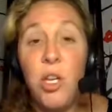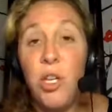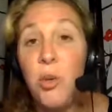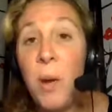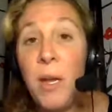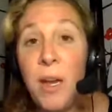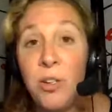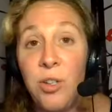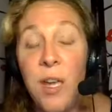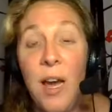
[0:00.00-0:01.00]
you might
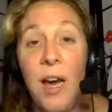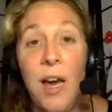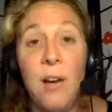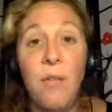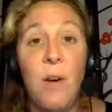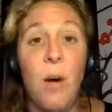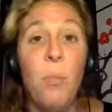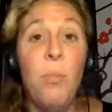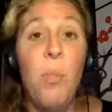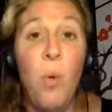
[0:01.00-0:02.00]
actually have a
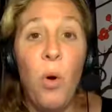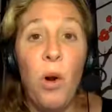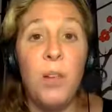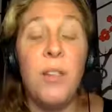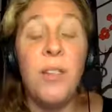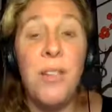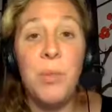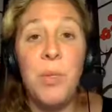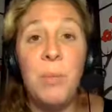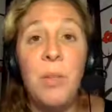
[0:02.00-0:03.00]
more
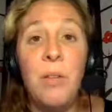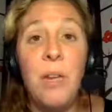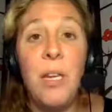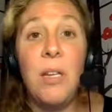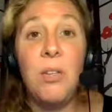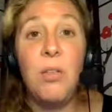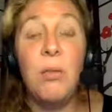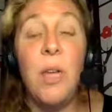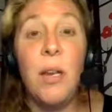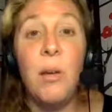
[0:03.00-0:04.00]
susceptibility to
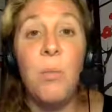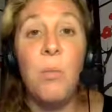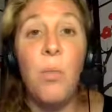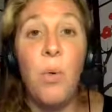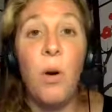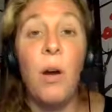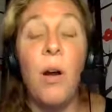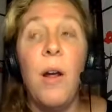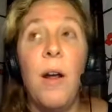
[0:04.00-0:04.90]
getting more